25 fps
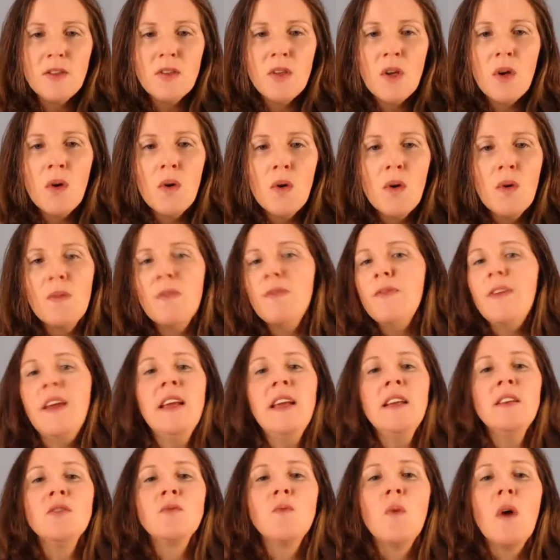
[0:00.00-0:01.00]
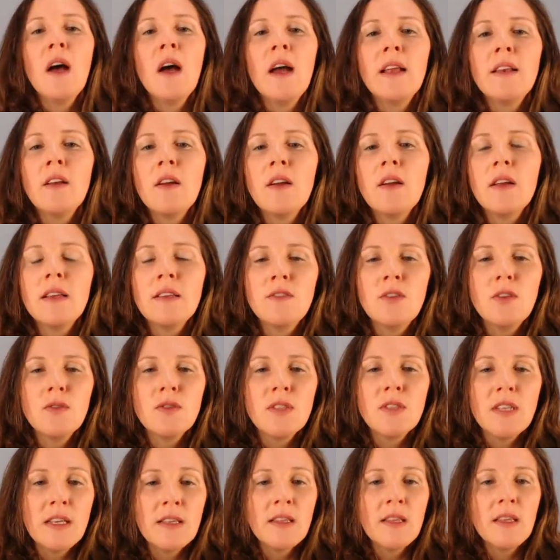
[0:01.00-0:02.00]
so phase 1 is
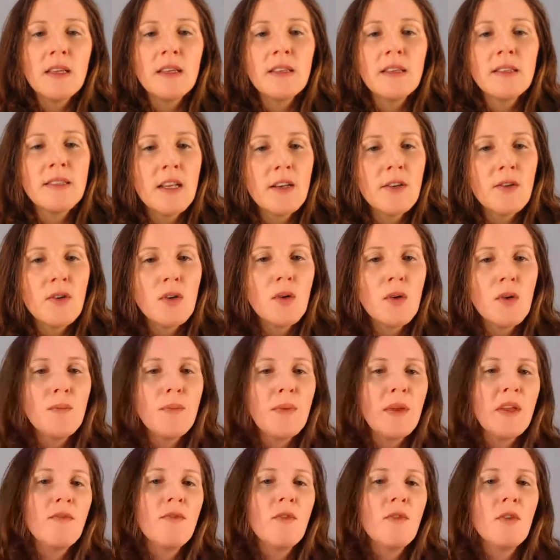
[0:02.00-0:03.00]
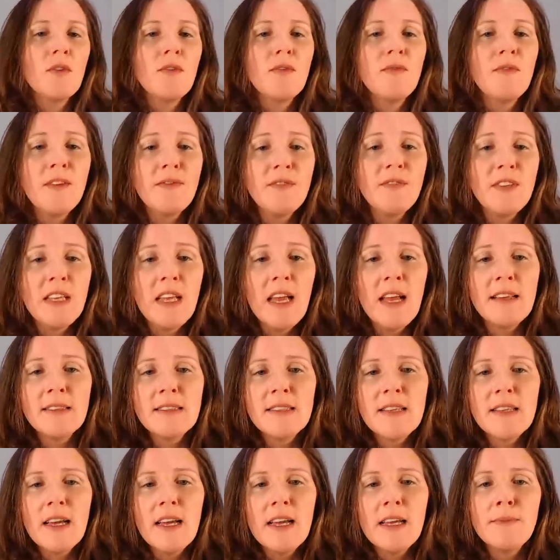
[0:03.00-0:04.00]
using the cytochrome P450
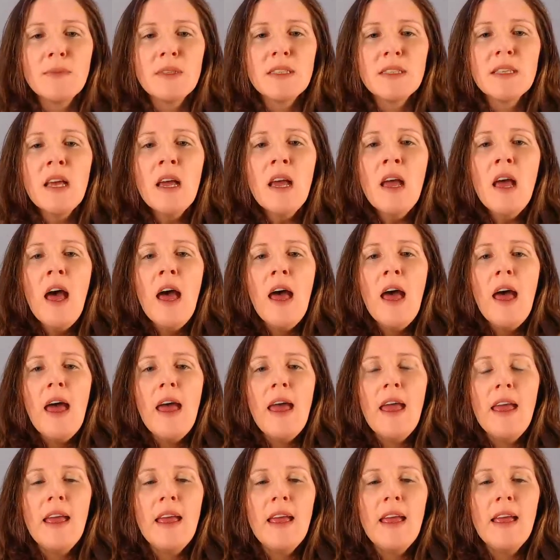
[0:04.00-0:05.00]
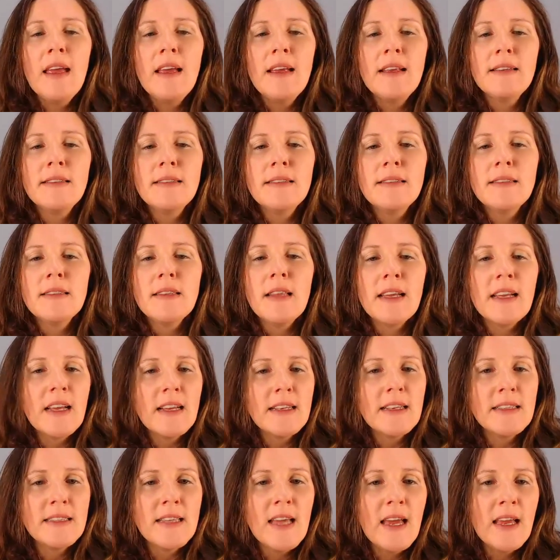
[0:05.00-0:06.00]
enzymes. And like I
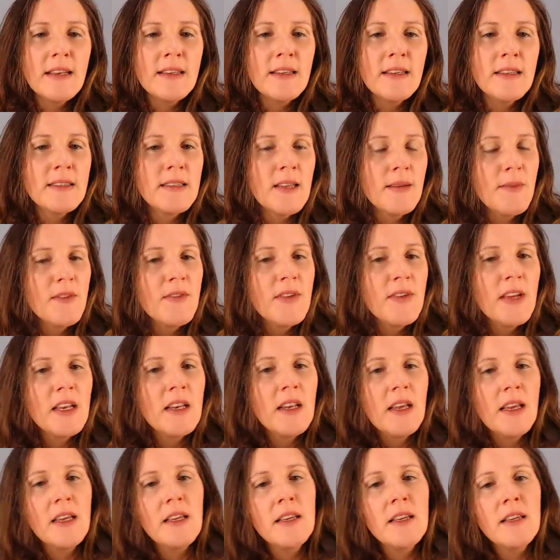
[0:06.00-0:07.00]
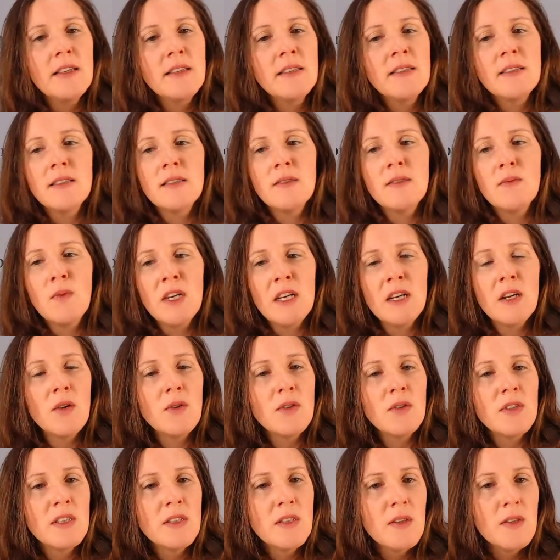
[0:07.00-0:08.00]
said, some of it is, when it
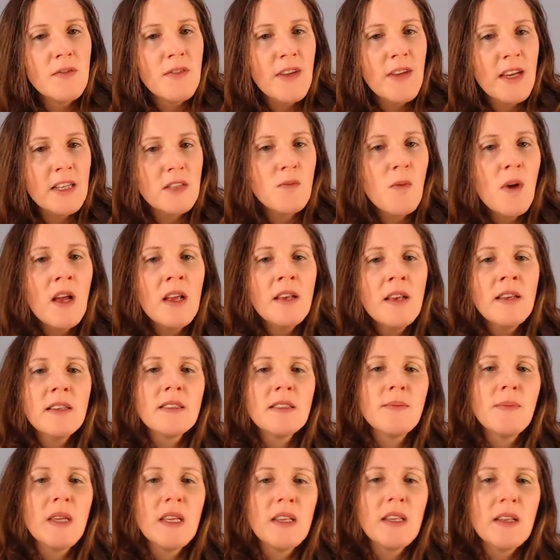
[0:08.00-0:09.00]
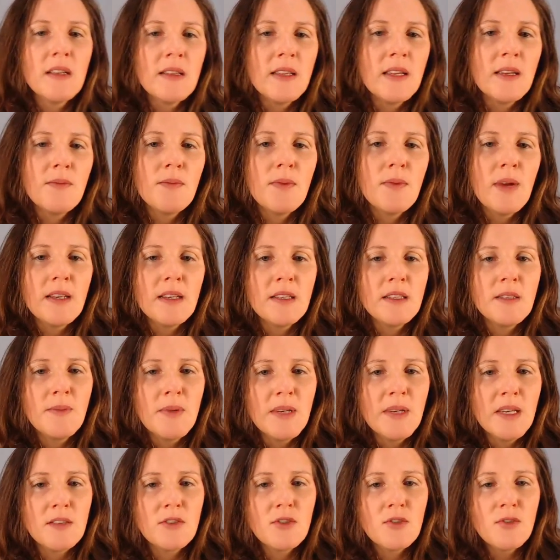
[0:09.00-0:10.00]
goes into phase 1, it's immediately ready to
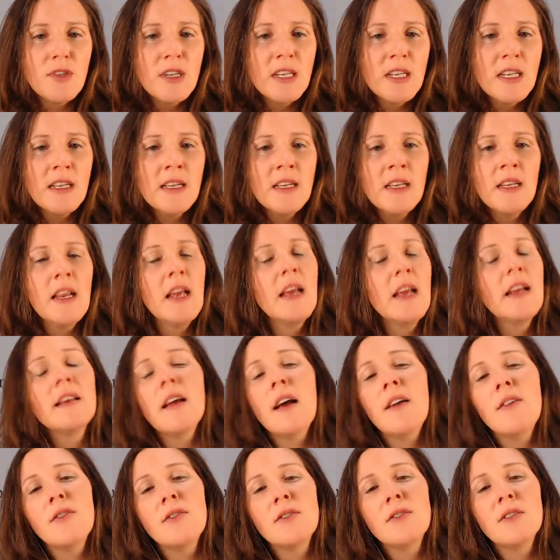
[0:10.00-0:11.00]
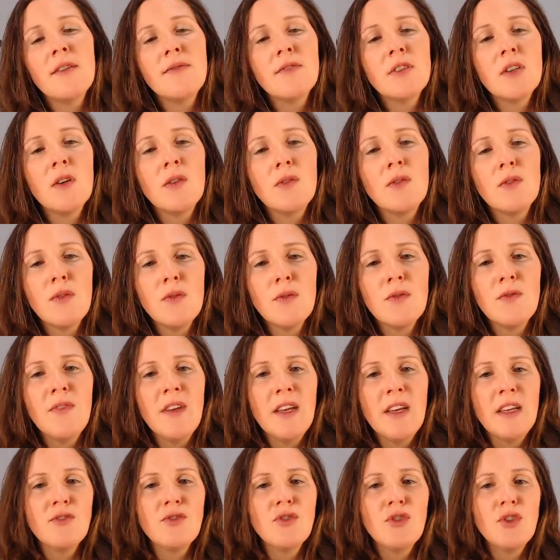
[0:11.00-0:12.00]
be excreted, and others have to go through
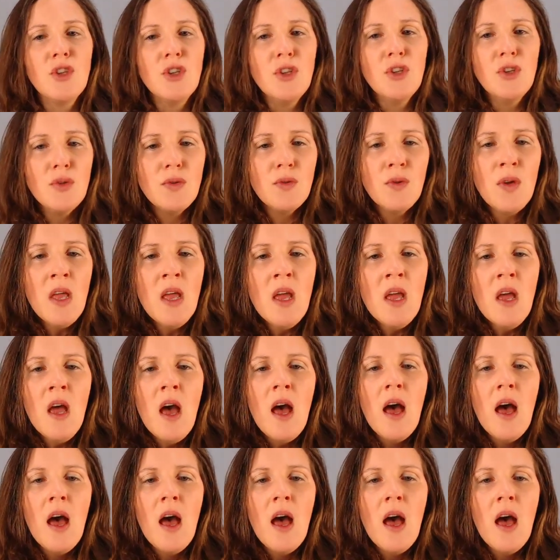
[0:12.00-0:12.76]
phase 2.